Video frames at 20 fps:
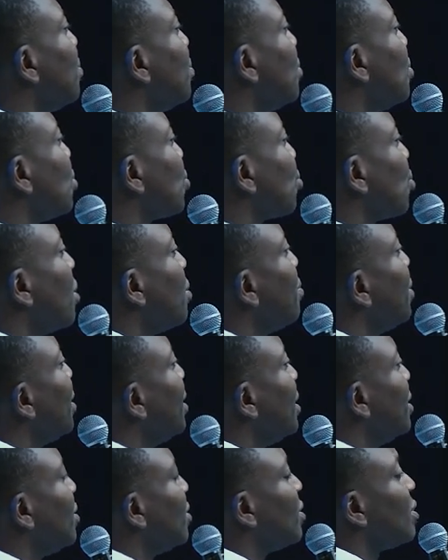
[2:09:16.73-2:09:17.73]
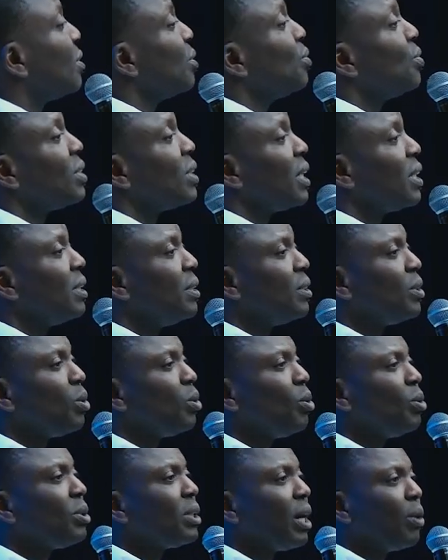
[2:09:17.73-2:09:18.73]
screaming and still telling the
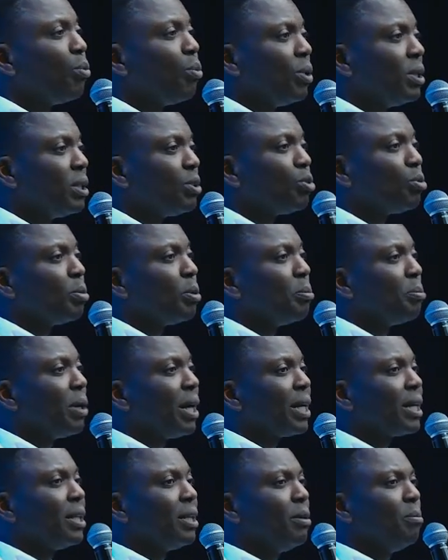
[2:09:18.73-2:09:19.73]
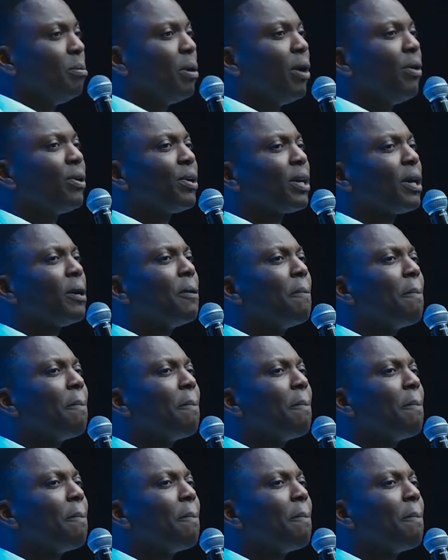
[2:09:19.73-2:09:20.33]
Lord I wanted to be back in America.